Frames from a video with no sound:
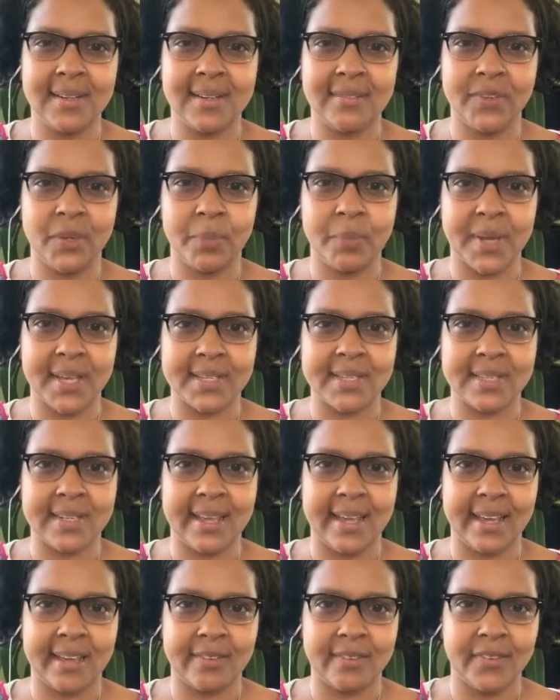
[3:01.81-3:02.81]
live your best
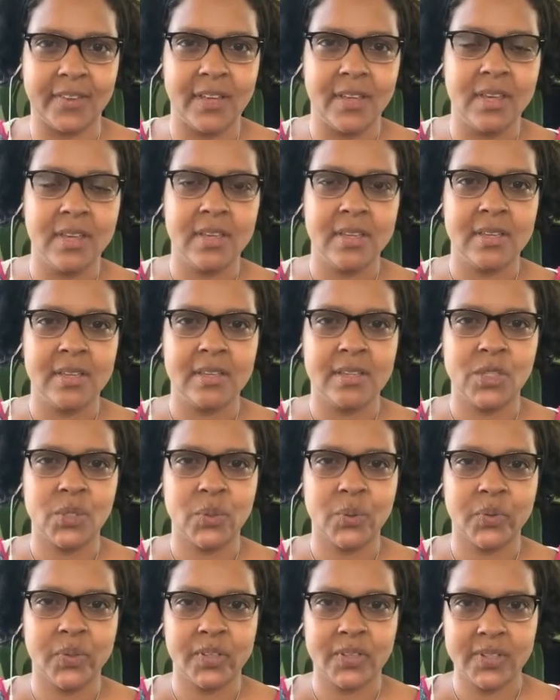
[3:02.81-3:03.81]
life.
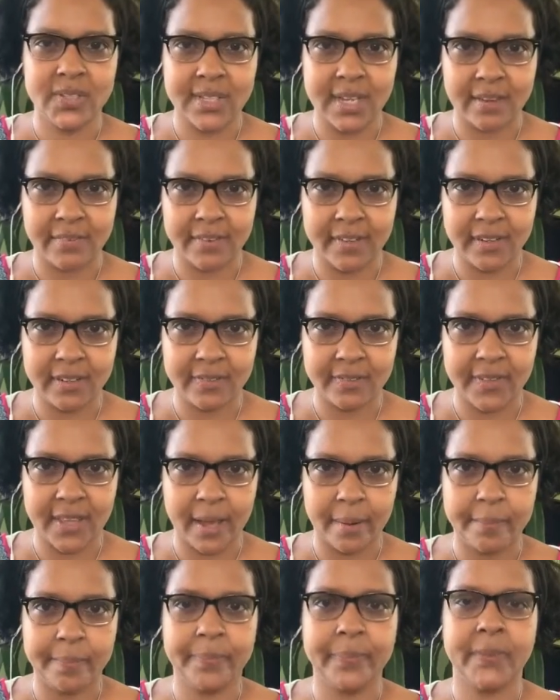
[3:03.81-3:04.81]
So there are seven of
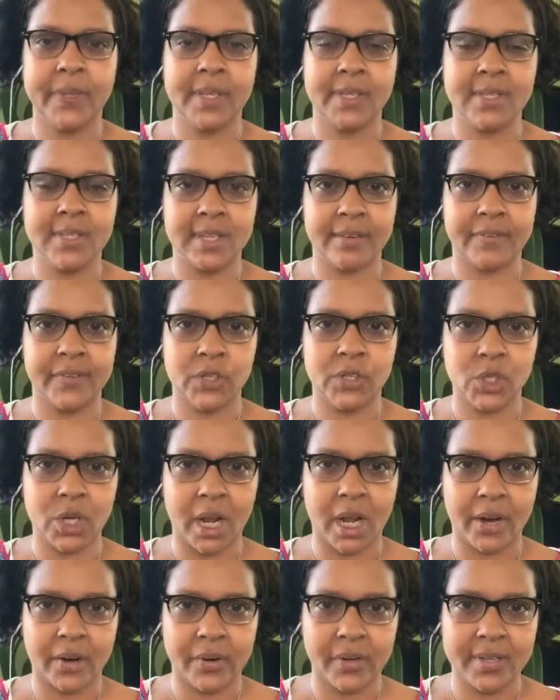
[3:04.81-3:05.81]
them, seven
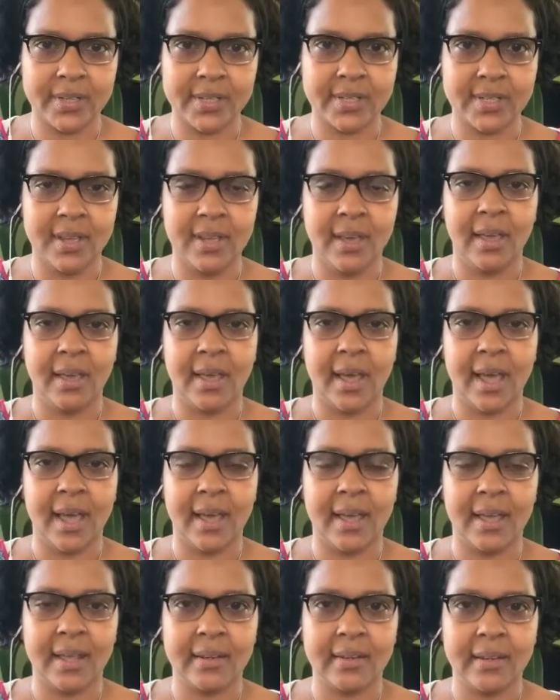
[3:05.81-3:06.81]
chakras,
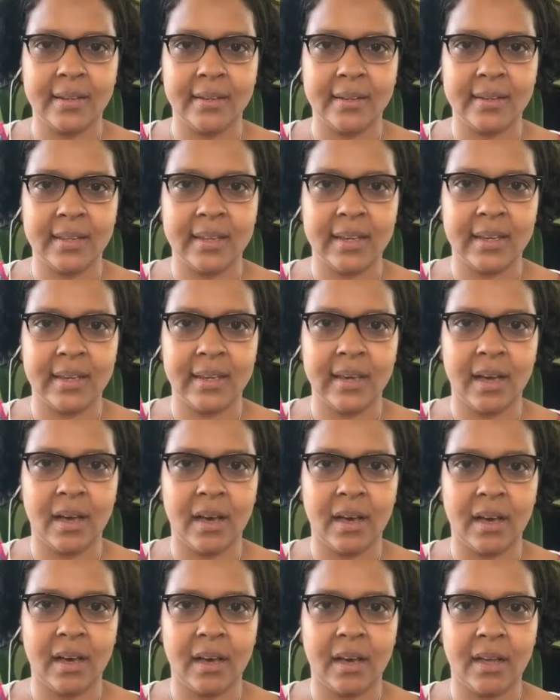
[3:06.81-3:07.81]
and they
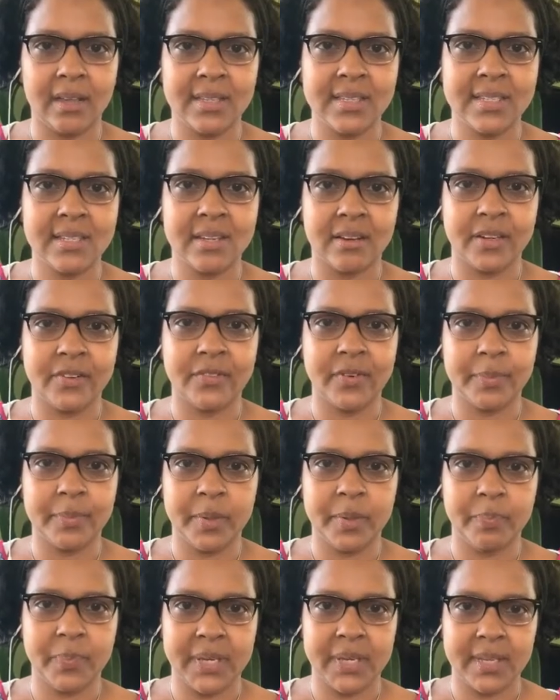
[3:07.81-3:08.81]
uh, start from
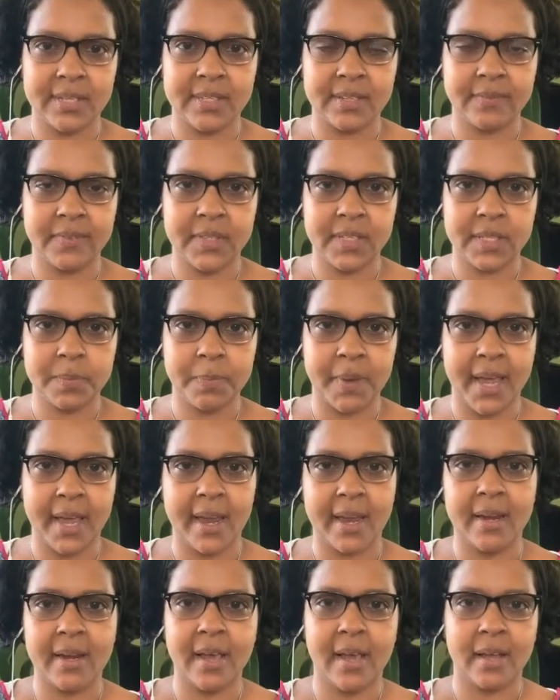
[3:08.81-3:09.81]
the base of the
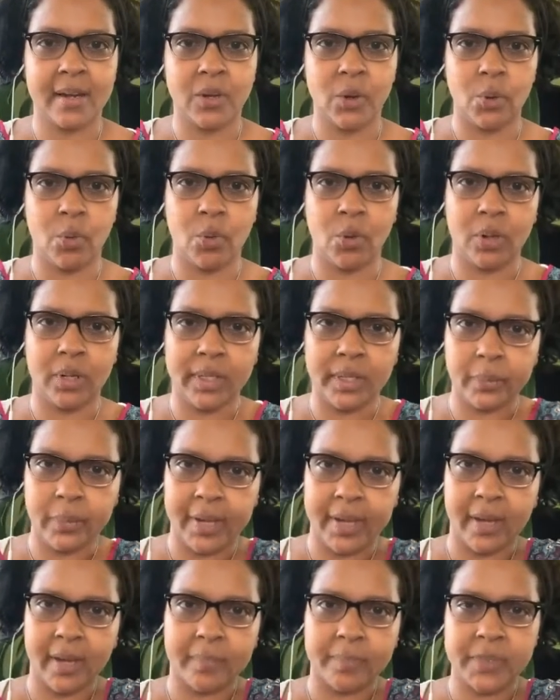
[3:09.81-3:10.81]
spine and go all the
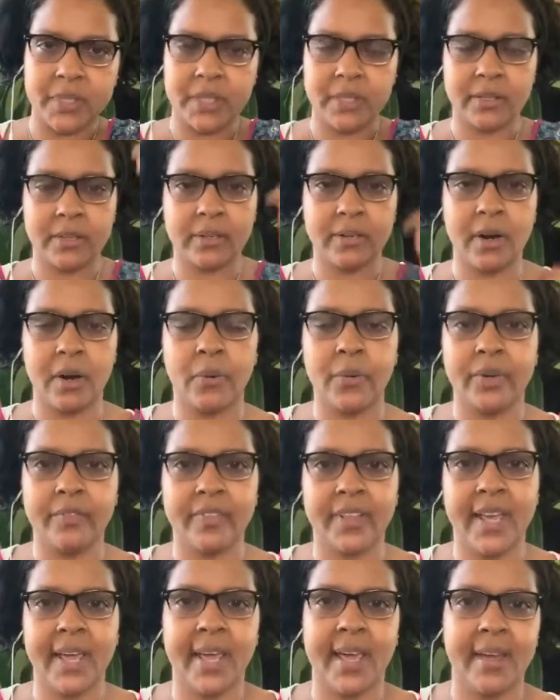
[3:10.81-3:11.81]
way up to the crown of
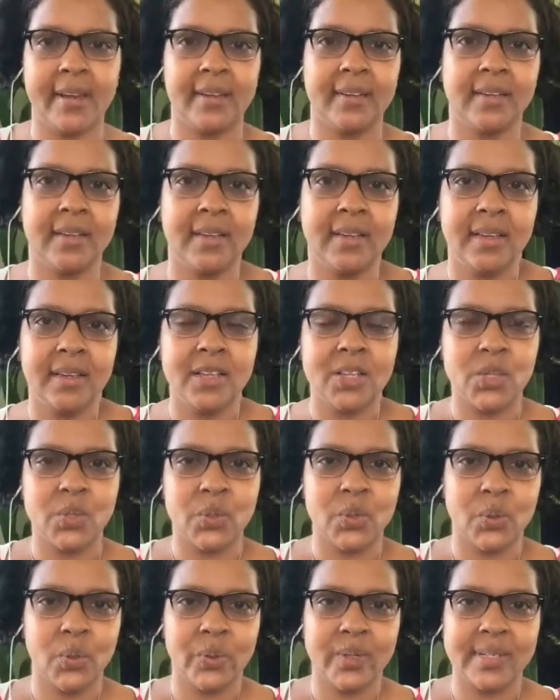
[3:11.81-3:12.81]
the head.
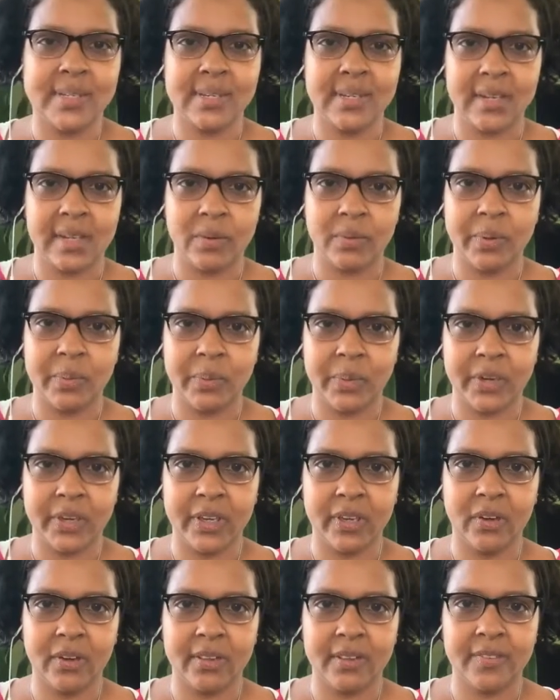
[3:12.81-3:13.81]
So today we're
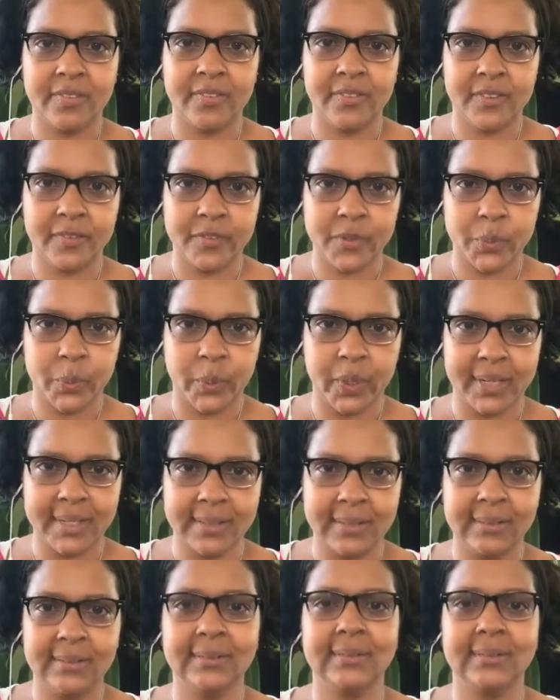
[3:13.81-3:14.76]
working on the fifth one,